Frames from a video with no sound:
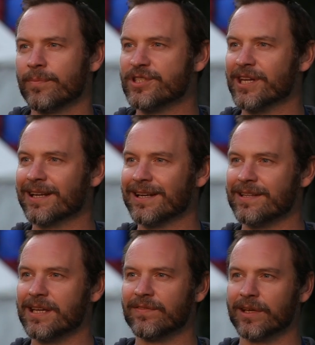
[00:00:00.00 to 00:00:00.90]
particularly
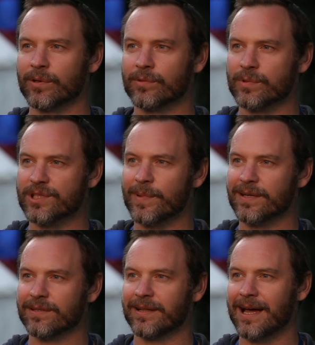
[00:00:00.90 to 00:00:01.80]
the evening when we
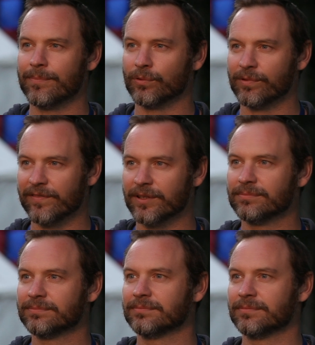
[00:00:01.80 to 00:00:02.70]
spent at the Hamble River,
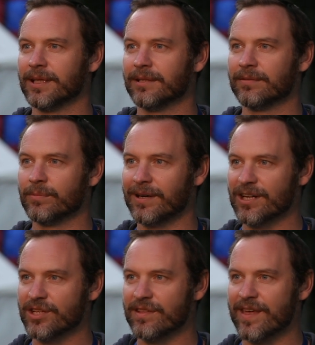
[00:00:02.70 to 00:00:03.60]
when we're
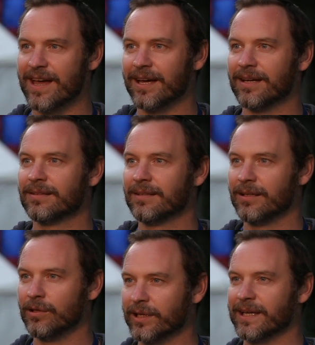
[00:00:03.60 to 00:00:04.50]
actually there
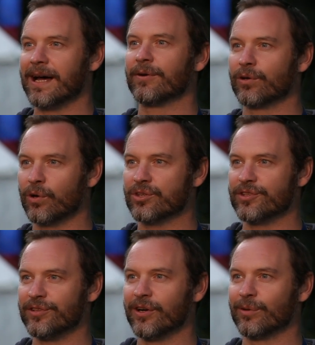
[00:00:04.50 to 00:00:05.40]
looking out across
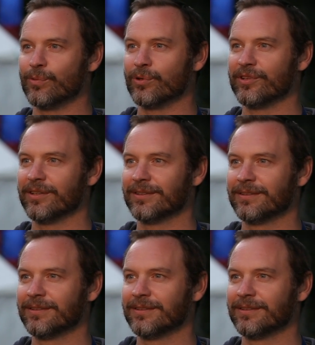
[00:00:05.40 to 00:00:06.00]
the dark water,